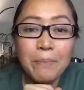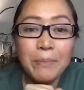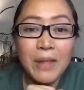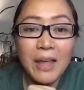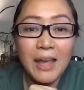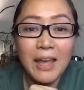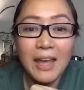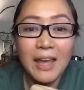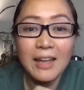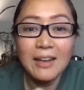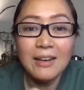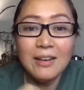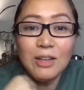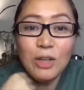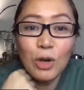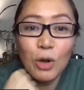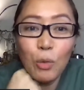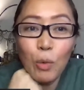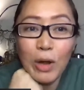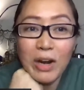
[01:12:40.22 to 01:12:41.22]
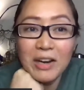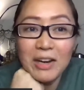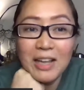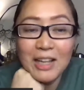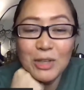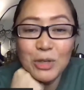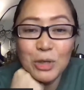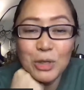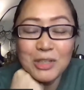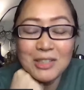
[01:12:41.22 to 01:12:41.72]
And what an
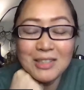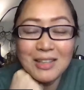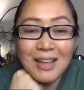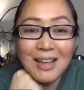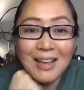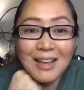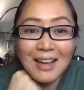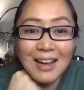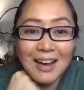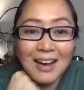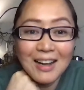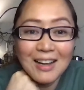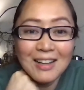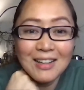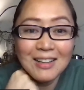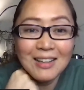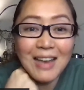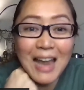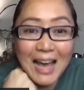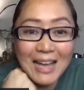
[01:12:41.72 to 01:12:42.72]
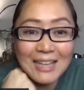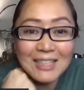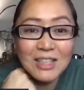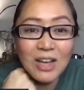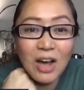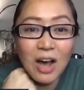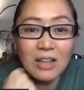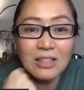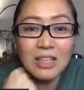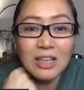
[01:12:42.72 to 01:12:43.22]
interesting last
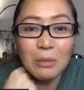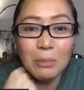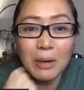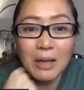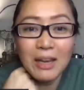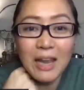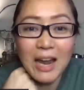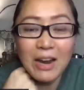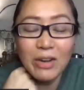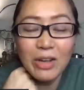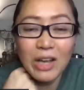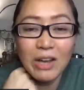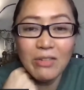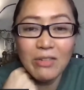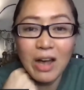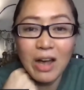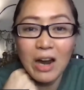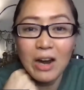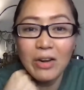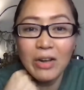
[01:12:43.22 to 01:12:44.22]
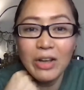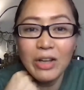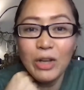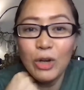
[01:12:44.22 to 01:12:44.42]
cocktail by Larry Guevara.